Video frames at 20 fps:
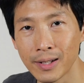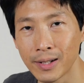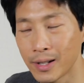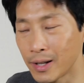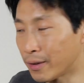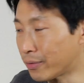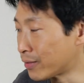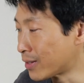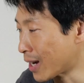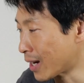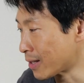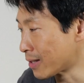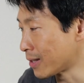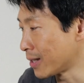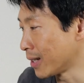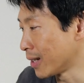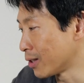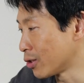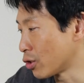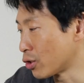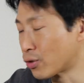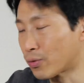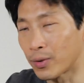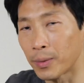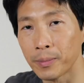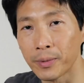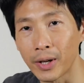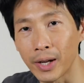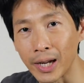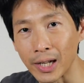enough testing just
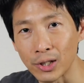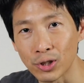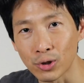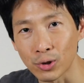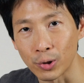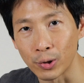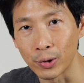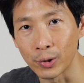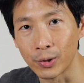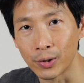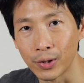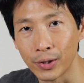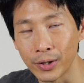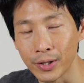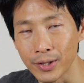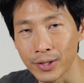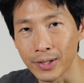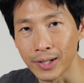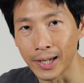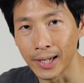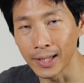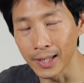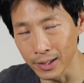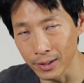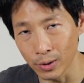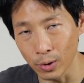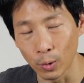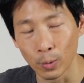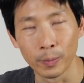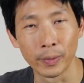from the external of this thing. Let's
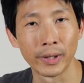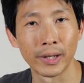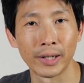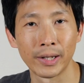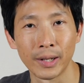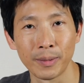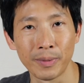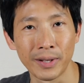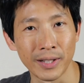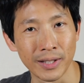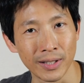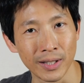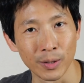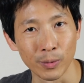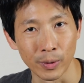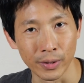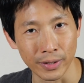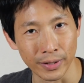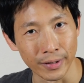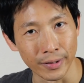open it up and see what's